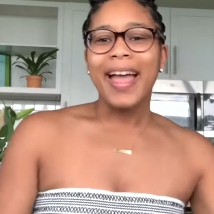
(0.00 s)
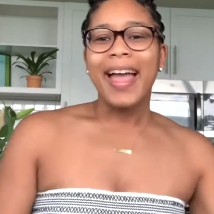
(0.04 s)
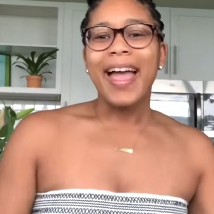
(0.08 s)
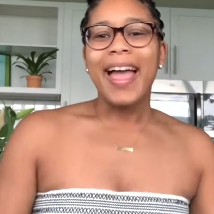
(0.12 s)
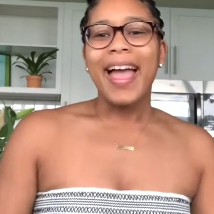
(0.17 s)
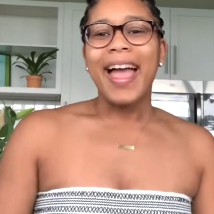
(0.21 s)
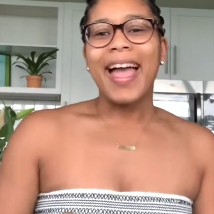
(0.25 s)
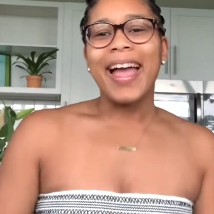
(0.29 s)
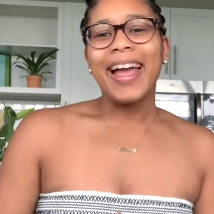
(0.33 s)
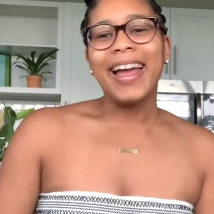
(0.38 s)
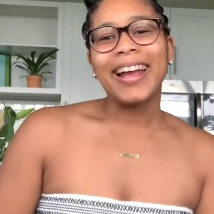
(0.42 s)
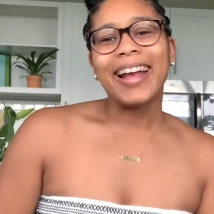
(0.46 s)

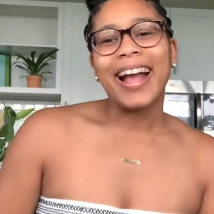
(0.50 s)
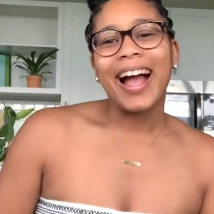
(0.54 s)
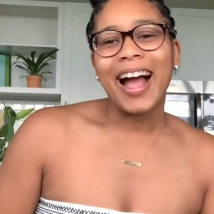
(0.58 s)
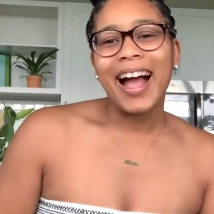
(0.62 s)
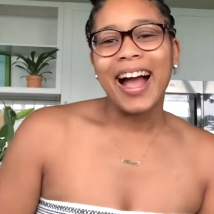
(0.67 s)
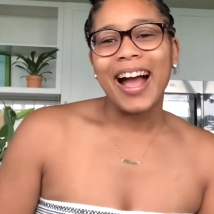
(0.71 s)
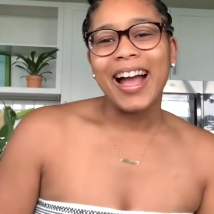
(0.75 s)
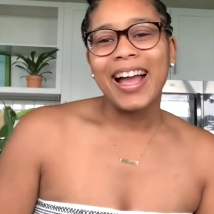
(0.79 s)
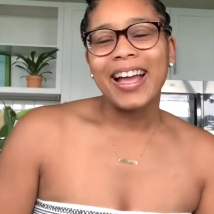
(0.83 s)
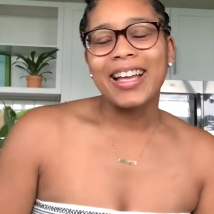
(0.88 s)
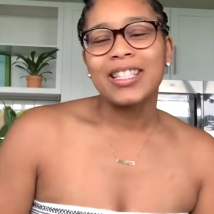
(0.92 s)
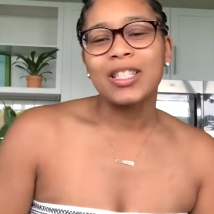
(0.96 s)
Hey
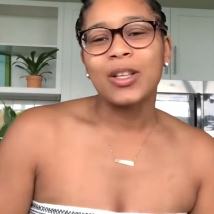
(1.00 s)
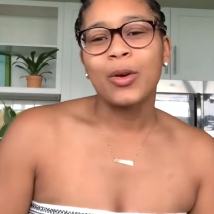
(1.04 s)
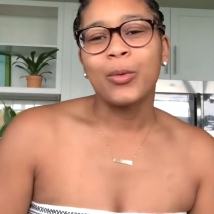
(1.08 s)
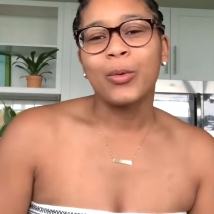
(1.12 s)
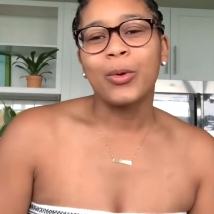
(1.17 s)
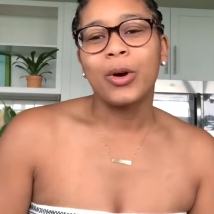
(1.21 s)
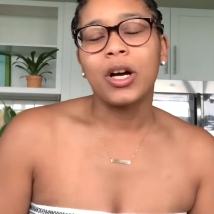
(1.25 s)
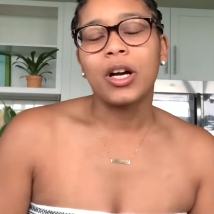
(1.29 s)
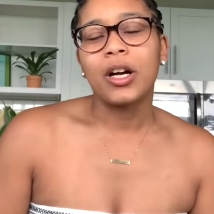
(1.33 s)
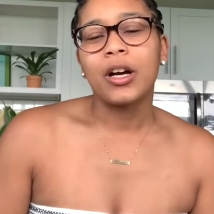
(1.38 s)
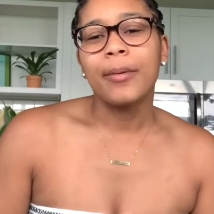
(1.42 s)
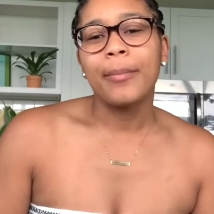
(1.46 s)
guys,
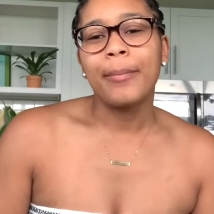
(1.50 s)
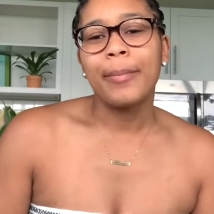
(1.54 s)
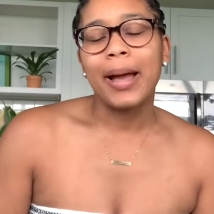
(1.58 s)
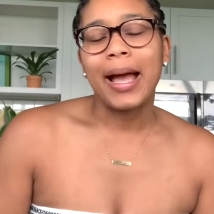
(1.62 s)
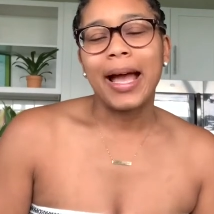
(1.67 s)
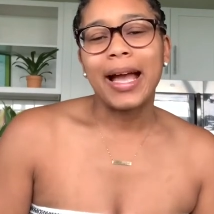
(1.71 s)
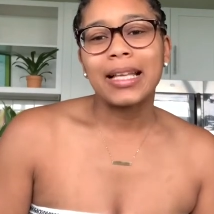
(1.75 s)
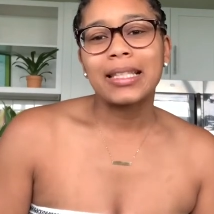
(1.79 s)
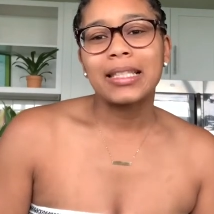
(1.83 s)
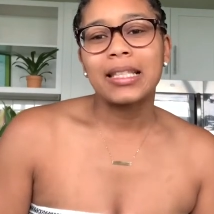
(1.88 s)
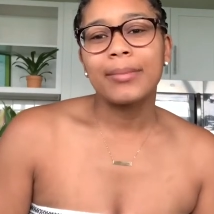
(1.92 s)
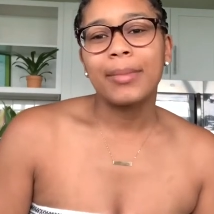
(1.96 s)
welcome
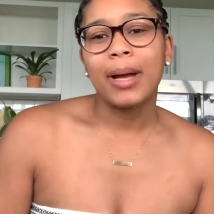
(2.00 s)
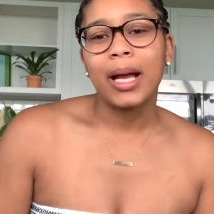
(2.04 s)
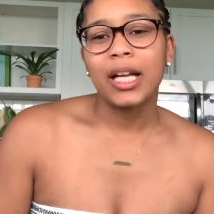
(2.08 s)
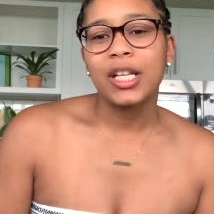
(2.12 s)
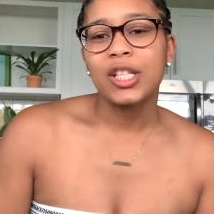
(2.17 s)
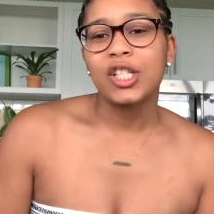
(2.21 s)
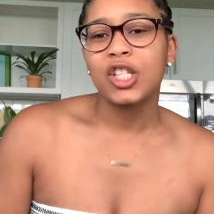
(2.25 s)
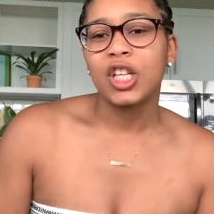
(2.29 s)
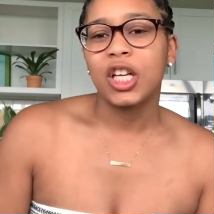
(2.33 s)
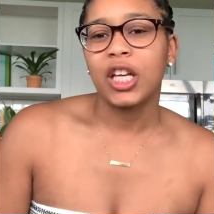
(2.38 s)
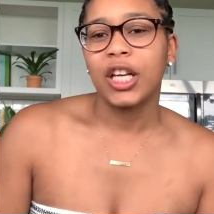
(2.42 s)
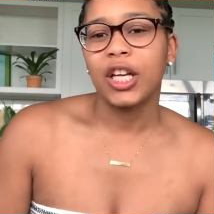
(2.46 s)
back to my
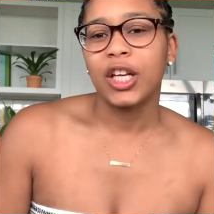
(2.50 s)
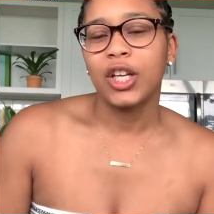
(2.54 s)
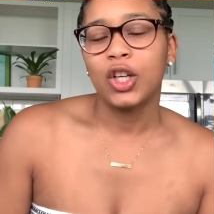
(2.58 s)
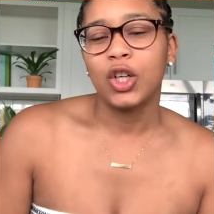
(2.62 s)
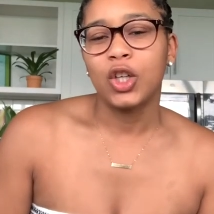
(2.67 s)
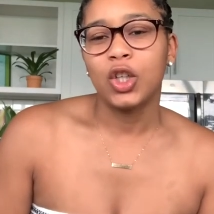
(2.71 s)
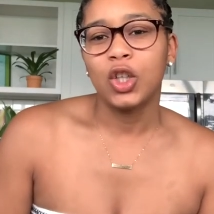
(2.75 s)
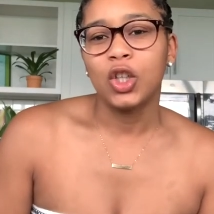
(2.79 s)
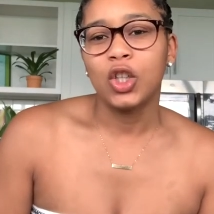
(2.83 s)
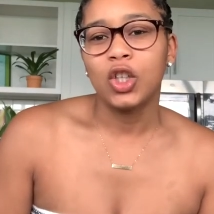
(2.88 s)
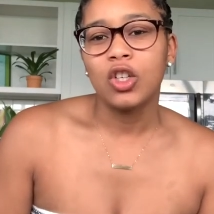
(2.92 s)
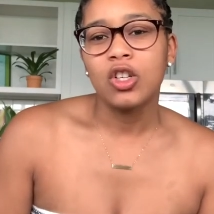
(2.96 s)

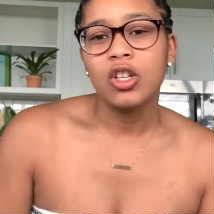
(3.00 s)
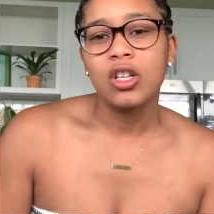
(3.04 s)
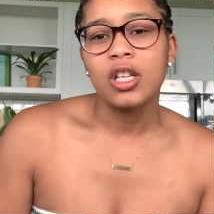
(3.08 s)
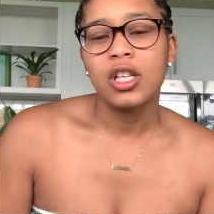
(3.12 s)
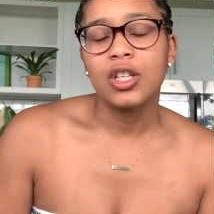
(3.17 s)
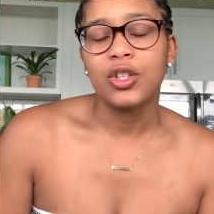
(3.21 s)
channel.